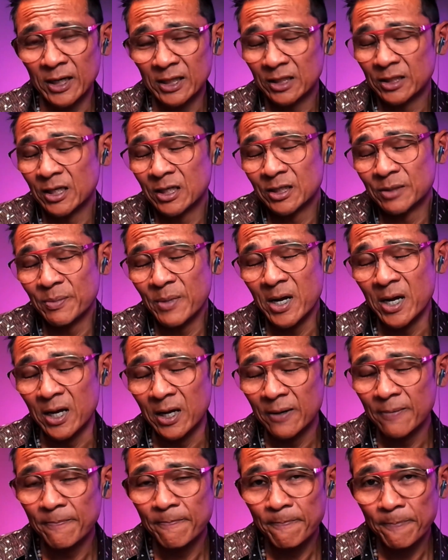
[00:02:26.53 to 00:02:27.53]
That's just
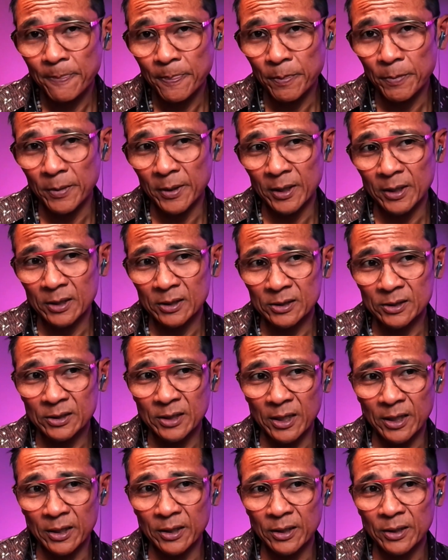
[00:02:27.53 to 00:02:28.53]
me,
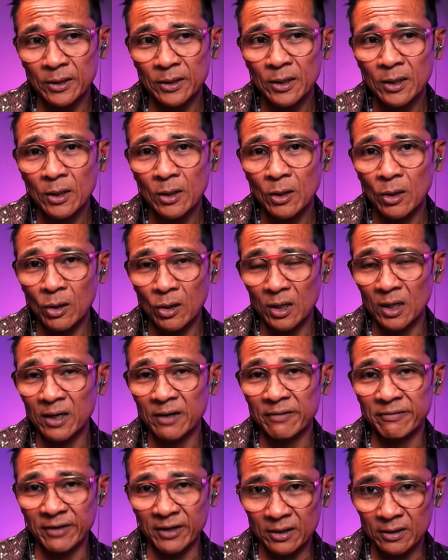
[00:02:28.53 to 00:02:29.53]
because they are
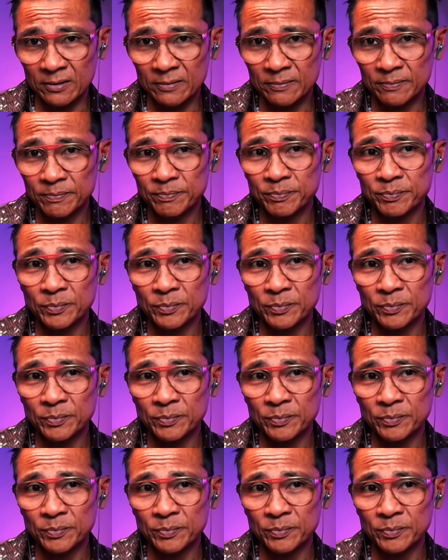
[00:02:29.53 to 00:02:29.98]
living.